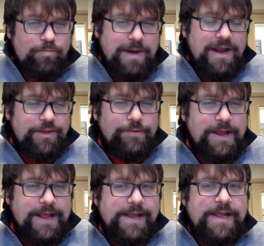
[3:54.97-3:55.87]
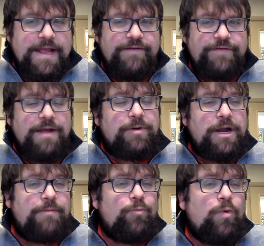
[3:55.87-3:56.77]
by the way, if
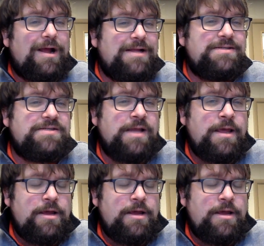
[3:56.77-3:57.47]
Abraham was